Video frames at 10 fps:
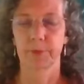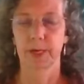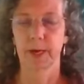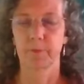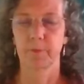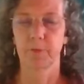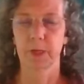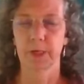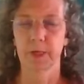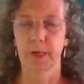And I am
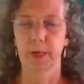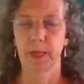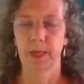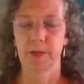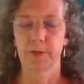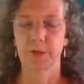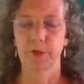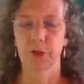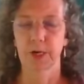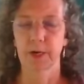feeling the
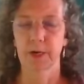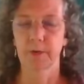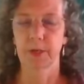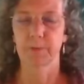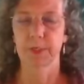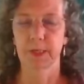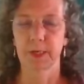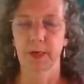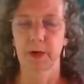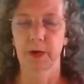chair that I'm
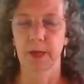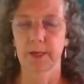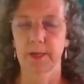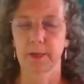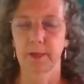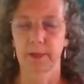sitting on.